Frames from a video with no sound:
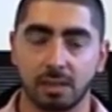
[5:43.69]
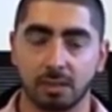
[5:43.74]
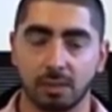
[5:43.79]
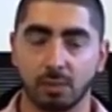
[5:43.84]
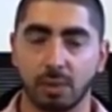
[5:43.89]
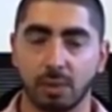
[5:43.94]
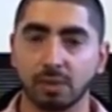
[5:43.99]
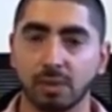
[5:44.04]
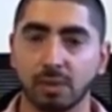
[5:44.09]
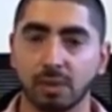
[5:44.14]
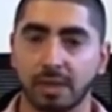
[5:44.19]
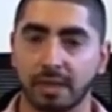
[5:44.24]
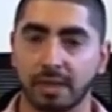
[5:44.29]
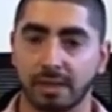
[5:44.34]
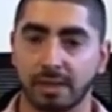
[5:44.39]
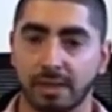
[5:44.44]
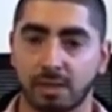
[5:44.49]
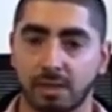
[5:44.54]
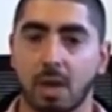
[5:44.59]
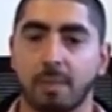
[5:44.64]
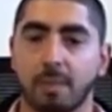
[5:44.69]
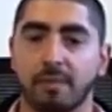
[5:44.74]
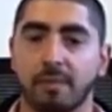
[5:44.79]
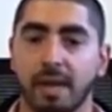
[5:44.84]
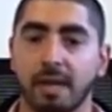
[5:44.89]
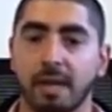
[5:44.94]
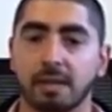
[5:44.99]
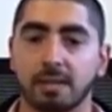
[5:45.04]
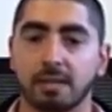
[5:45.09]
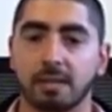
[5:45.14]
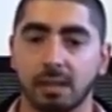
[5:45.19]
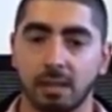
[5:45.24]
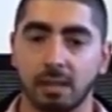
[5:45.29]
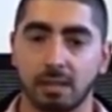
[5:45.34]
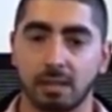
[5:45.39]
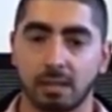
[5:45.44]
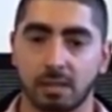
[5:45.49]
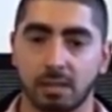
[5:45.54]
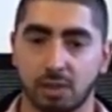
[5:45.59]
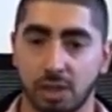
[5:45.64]
when you're looking at the type of housing,
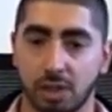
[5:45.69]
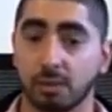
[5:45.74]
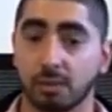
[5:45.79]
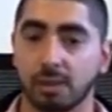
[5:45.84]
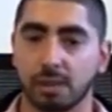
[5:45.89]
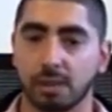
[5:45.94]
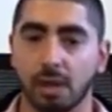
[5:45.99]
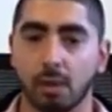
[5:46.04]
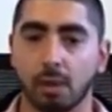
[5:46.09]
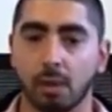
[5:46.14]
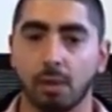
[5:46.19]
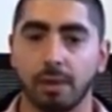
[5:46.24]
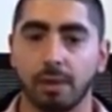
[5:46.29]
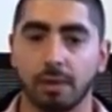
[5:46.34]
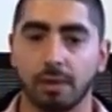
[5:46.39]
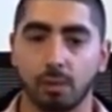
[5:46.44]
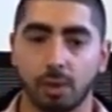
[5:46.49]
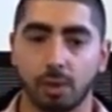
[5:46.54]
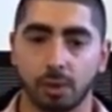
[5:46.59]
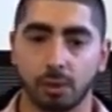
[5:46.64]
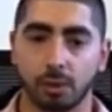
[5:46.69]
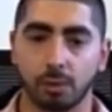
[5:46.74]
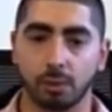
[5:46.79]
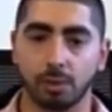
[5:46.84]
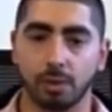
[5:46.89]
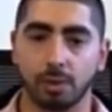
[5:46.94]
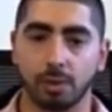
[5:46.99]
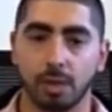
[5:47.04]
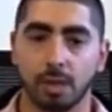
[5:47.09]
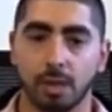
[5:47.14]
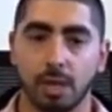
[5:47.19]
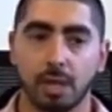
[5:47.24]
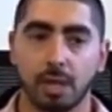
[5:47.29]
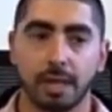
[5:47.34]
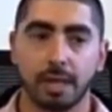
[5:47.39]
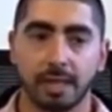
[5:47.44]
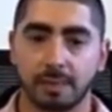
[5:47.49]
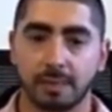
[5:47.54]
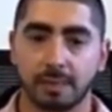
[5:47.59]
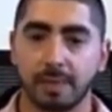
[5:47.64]
is generally lower than what you would
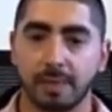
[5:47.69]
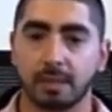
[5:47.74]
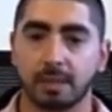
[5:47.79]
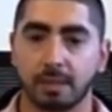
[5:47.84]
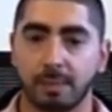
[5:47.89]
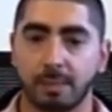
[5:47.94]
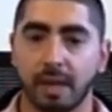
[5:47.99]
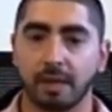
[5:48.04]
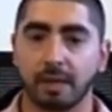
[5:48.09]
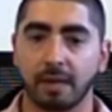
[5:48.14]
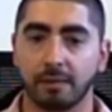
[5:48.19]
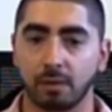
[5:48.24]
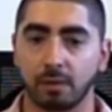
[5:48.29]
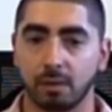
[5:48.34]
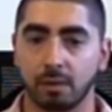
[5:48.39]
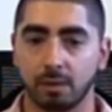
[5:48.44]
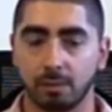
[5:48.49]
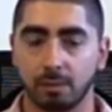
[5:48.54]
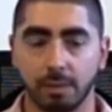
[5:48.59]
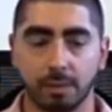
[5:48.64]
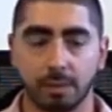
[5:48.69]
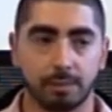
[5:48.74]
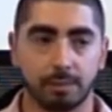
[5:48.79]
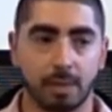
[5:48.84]
expect to pay for a